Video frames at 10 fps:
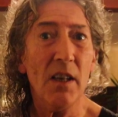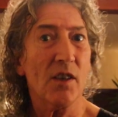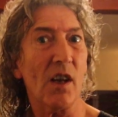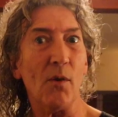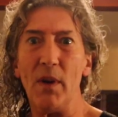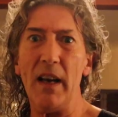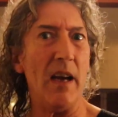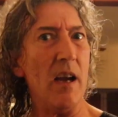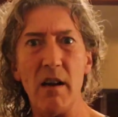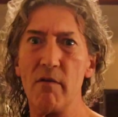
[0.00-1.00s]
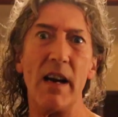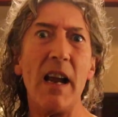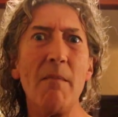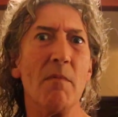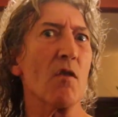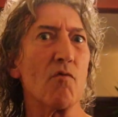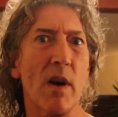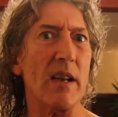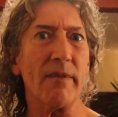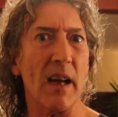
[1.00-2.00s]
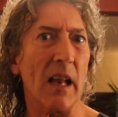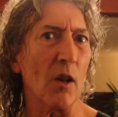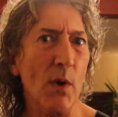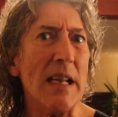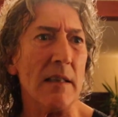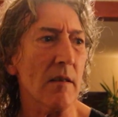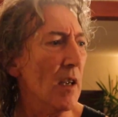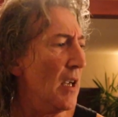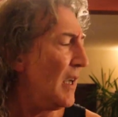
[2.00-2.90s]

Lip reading: So here I am, ready for Halloween.